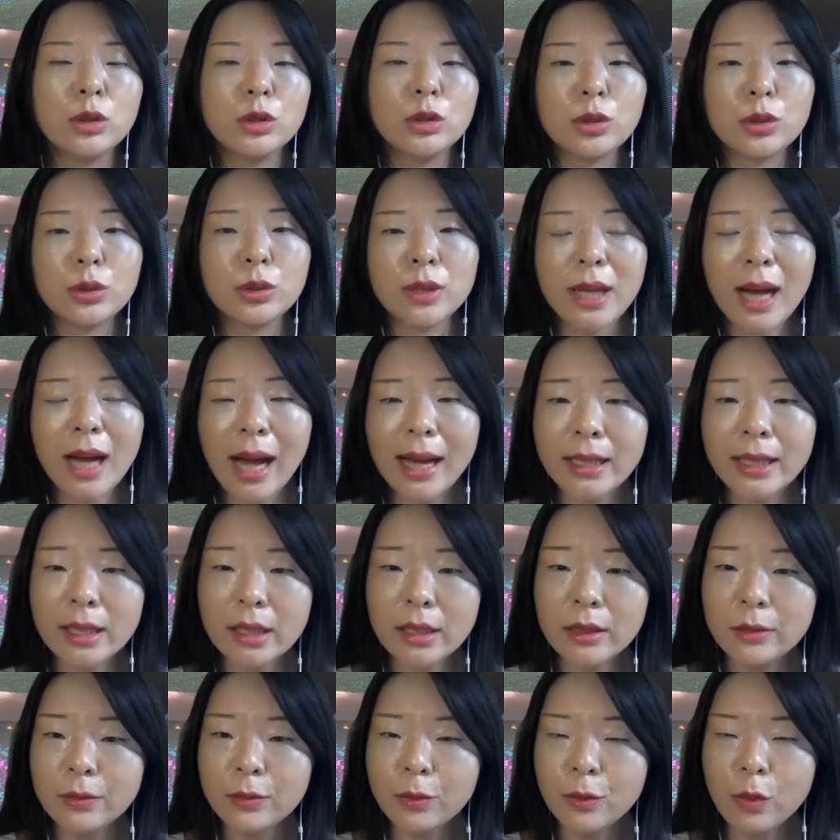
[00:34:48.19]
to the
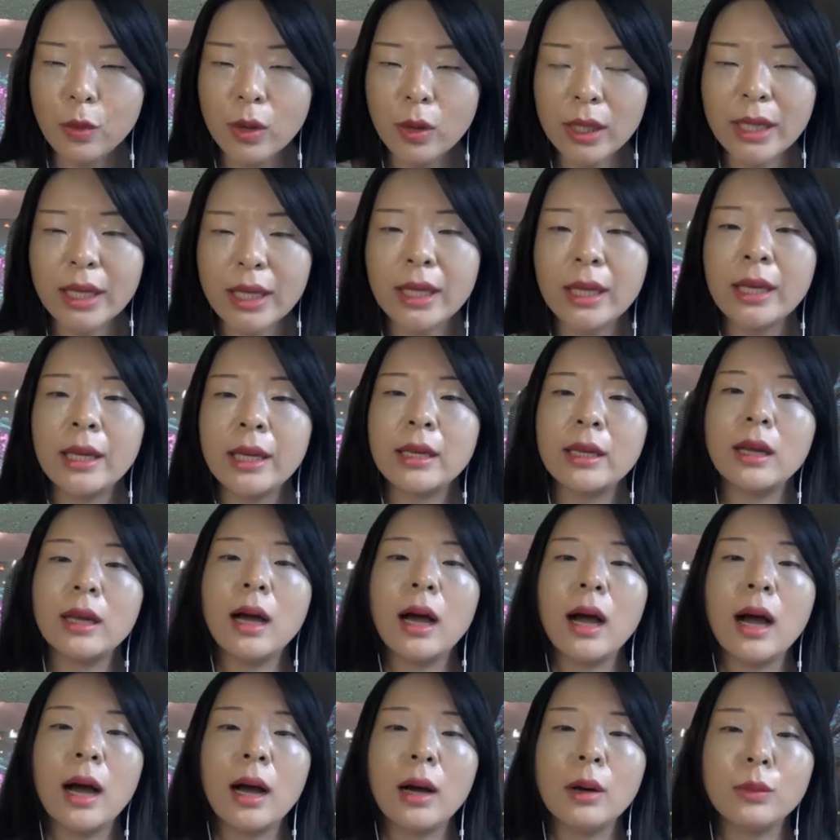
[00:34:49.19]
idea of working
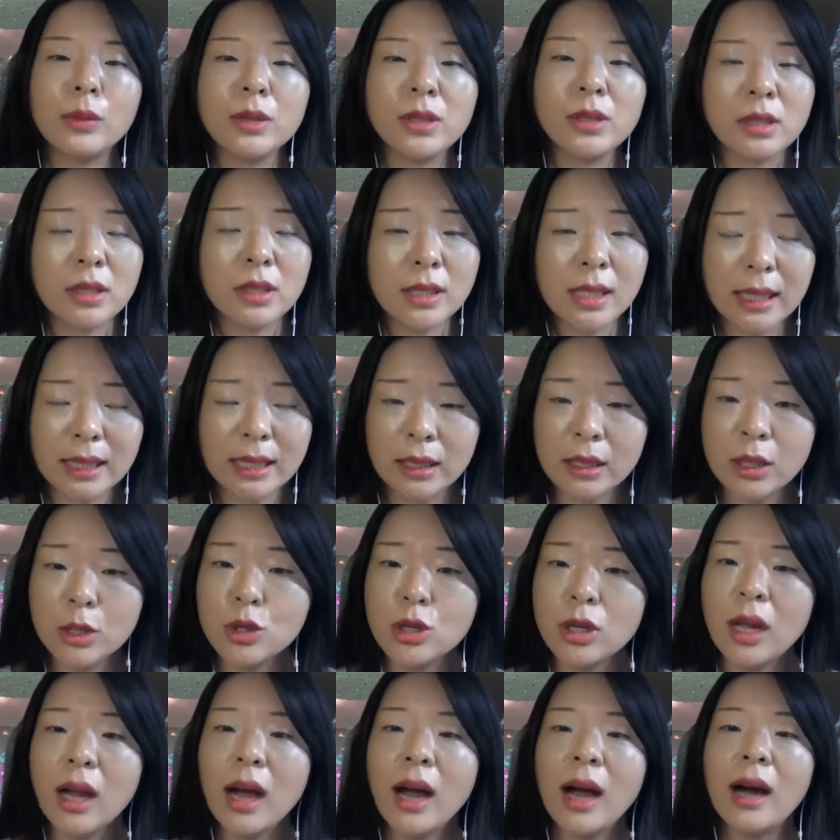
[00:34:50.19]
with the
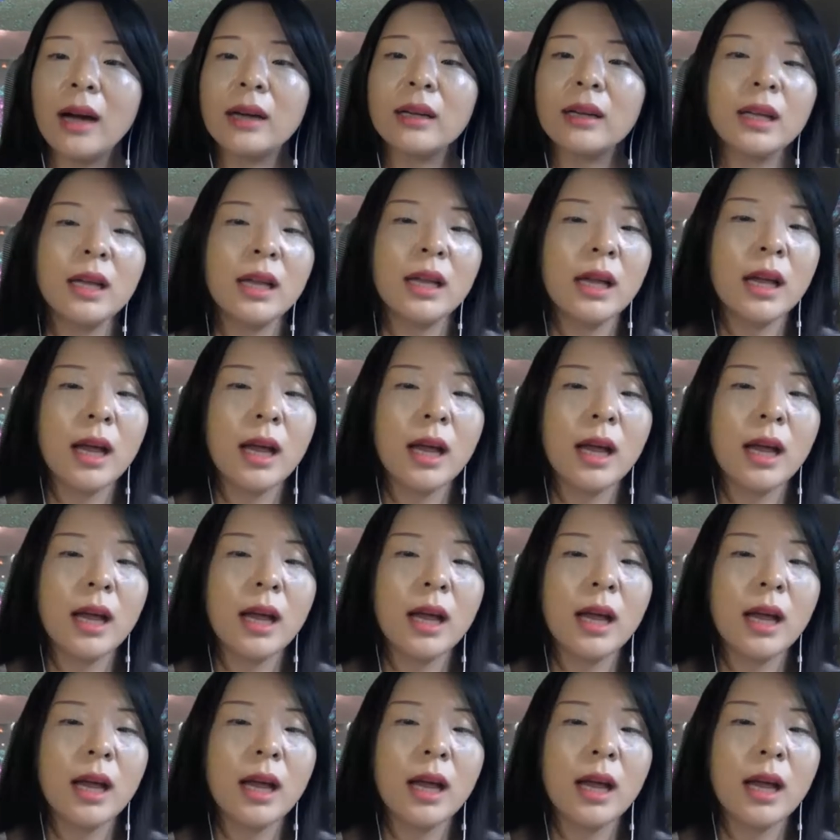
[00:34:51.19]
technician on